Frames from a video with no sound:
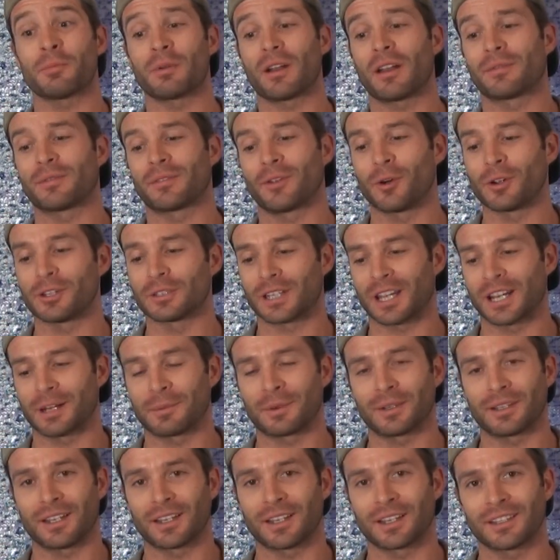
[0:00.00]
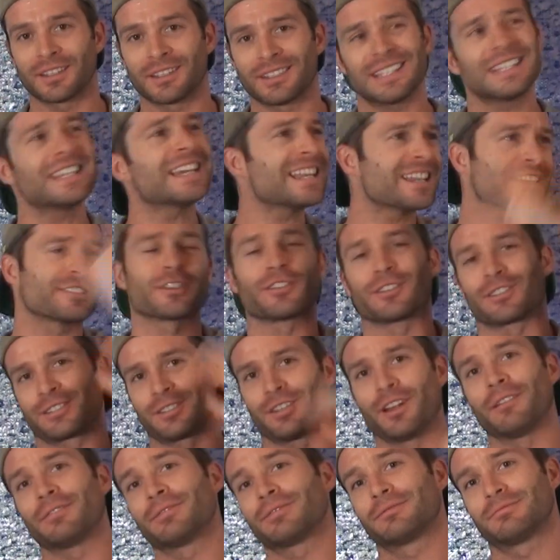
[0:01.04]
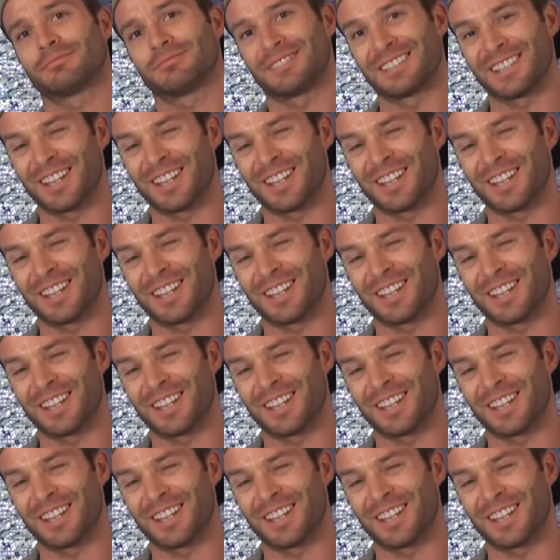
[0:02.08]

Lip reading: but I've always kind of been like, there's other stuff.